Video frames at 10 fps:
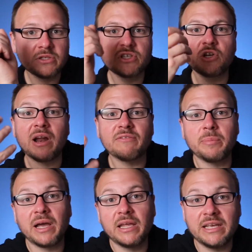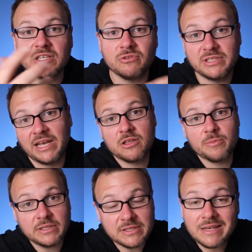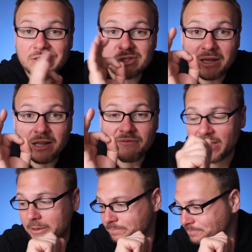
so you don't have to buy any extra attachments. So I love that.